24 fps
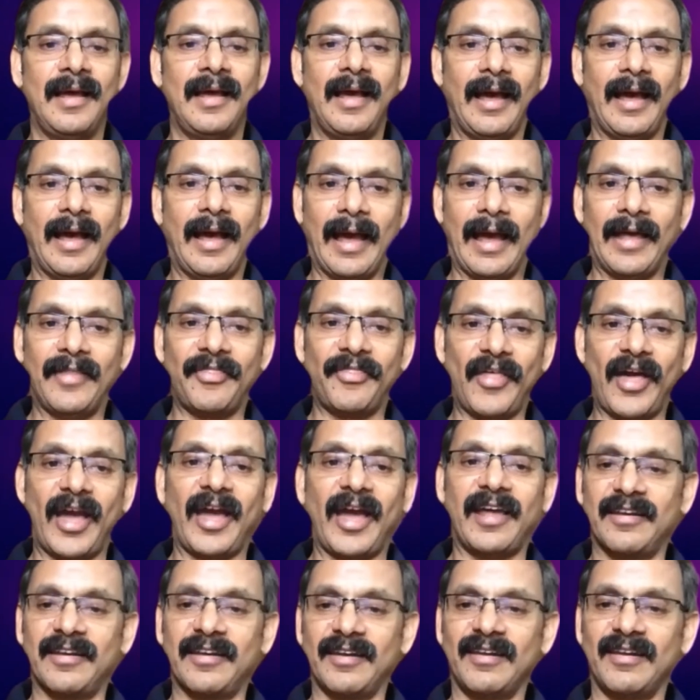And
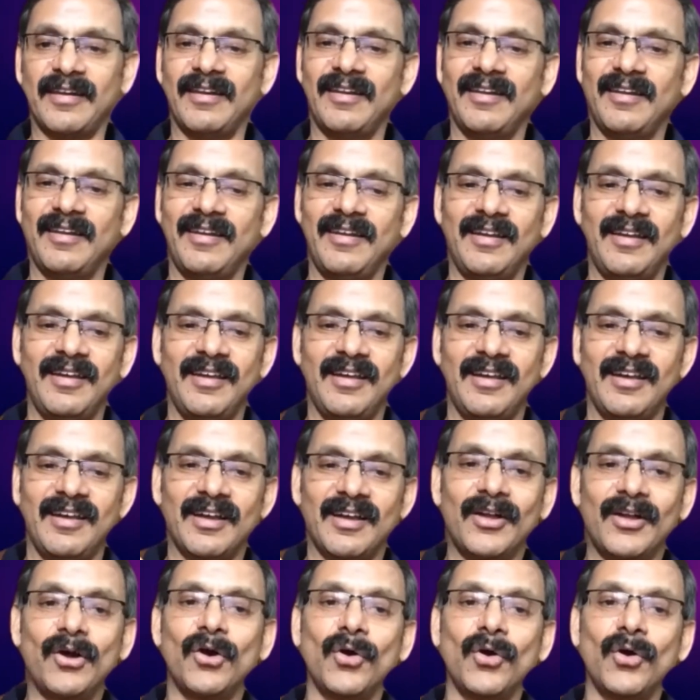then
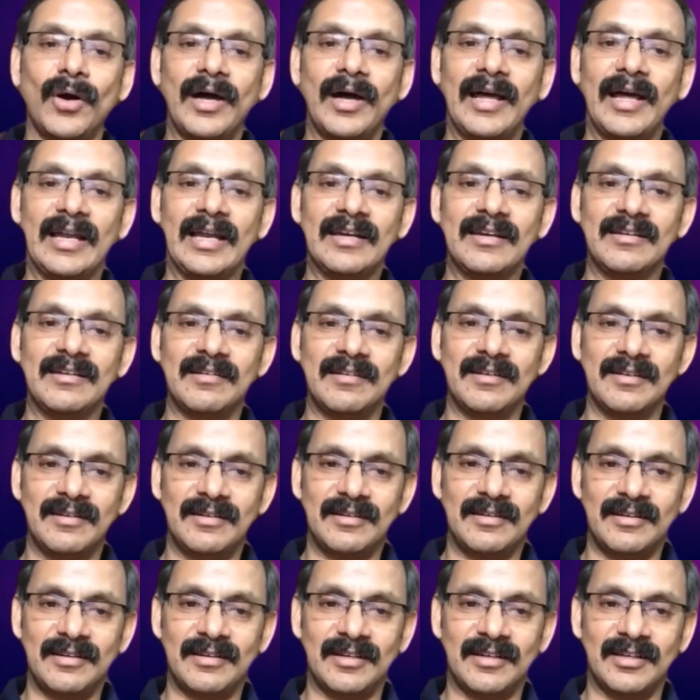go and
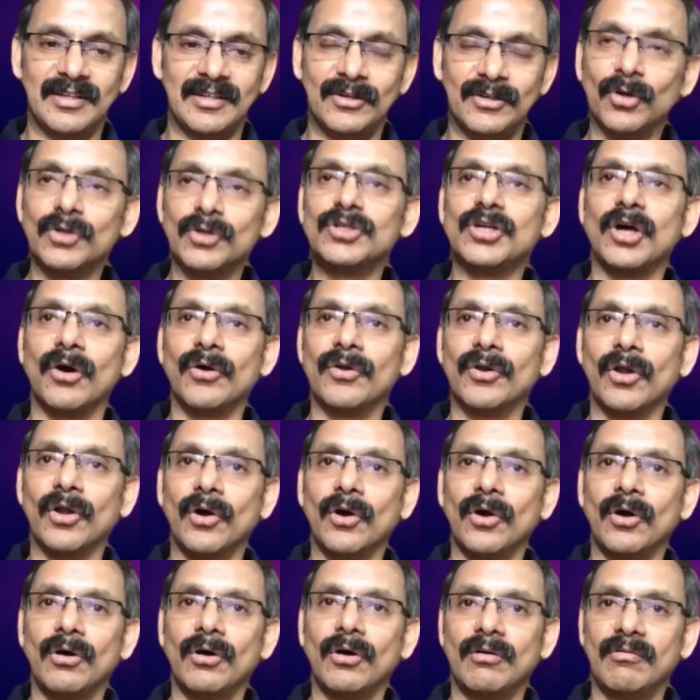note down
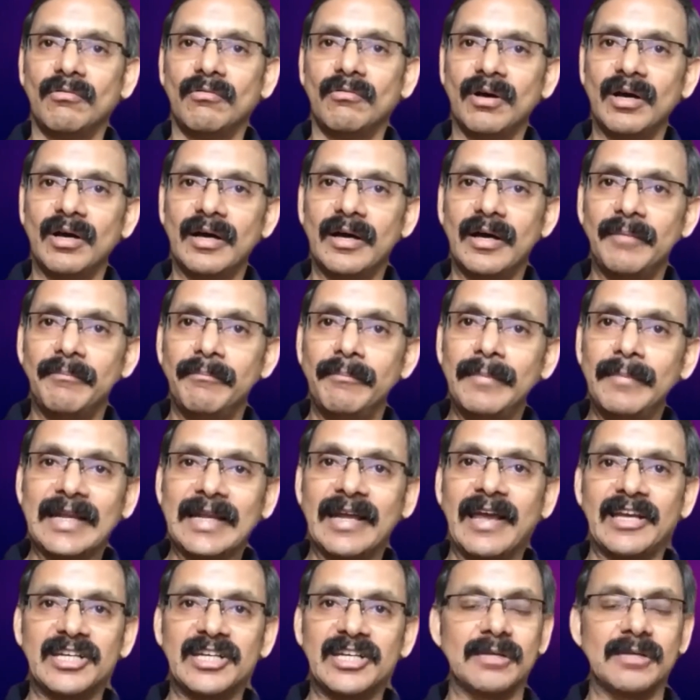
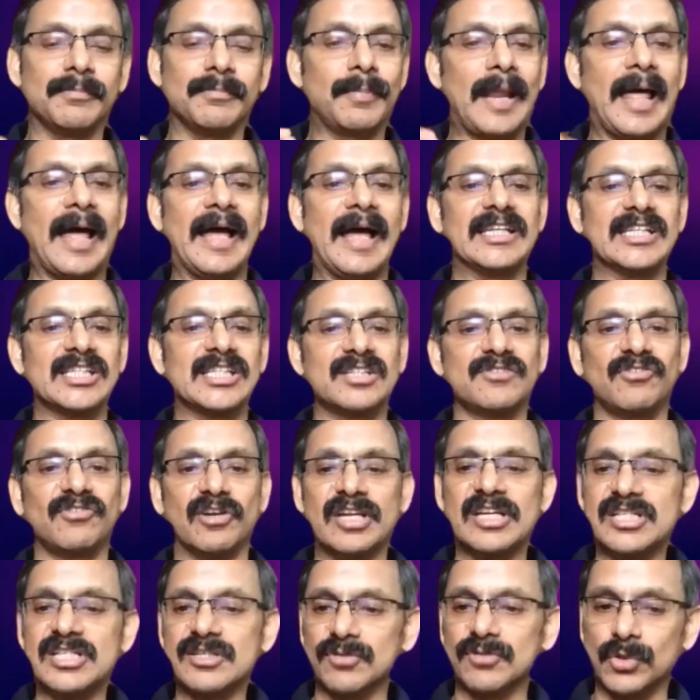mitigation plans for
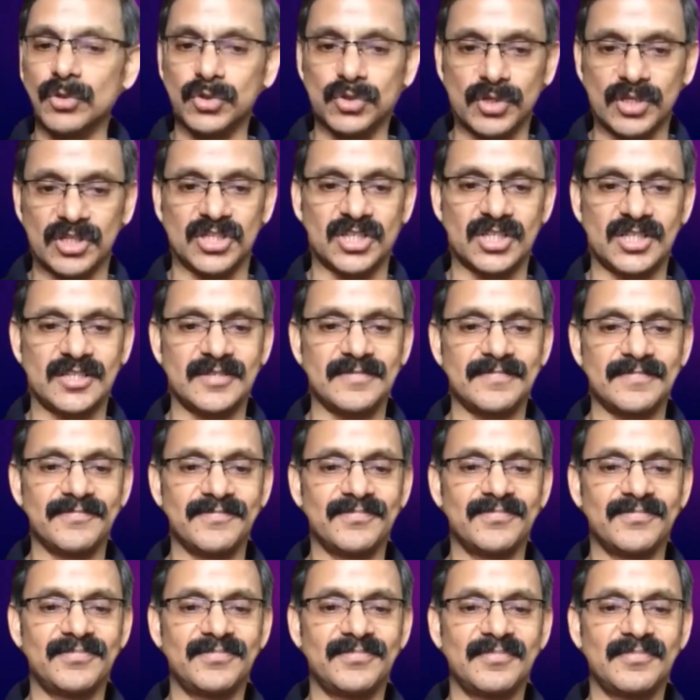each of those risks,
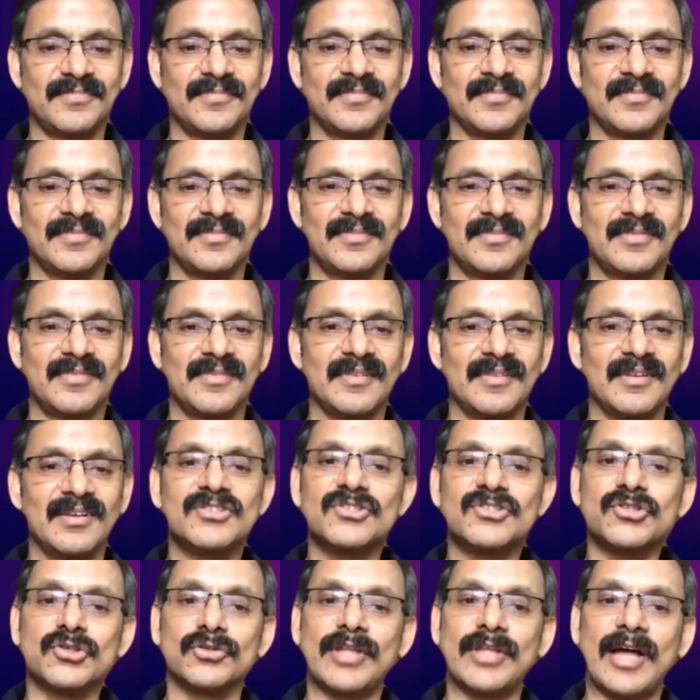
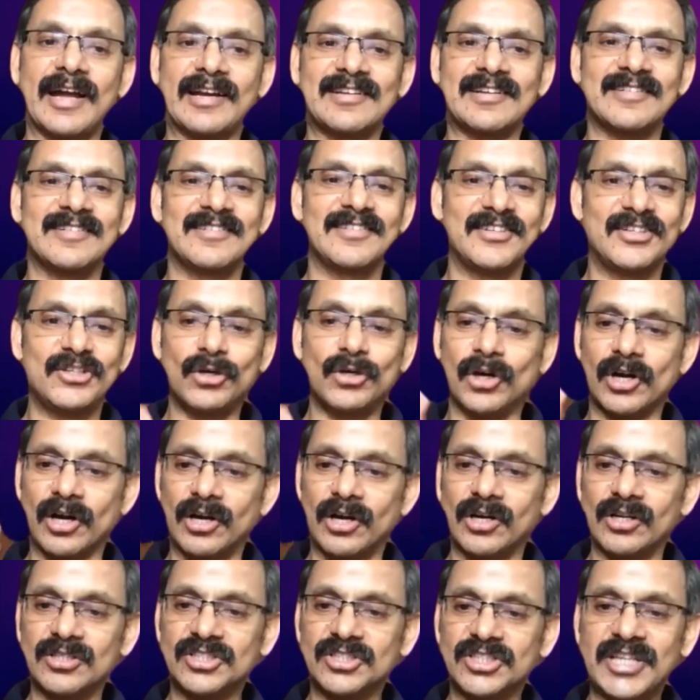so that your
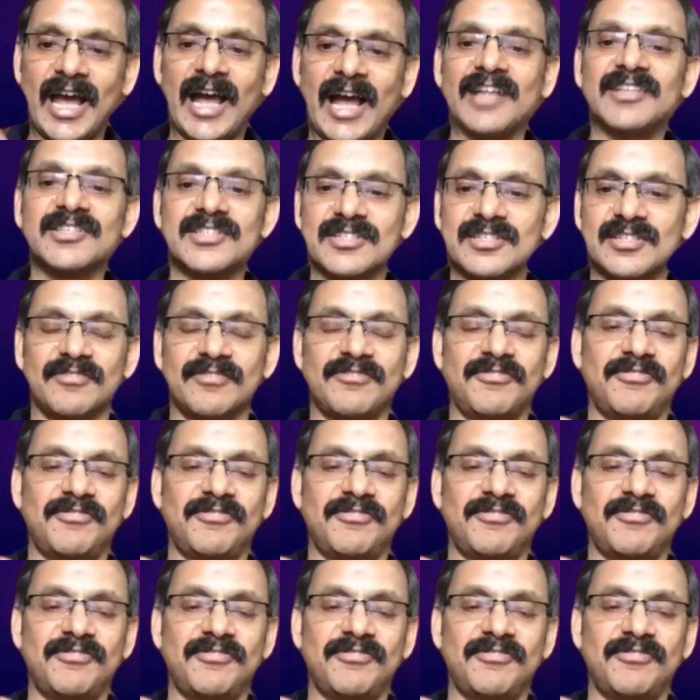chances of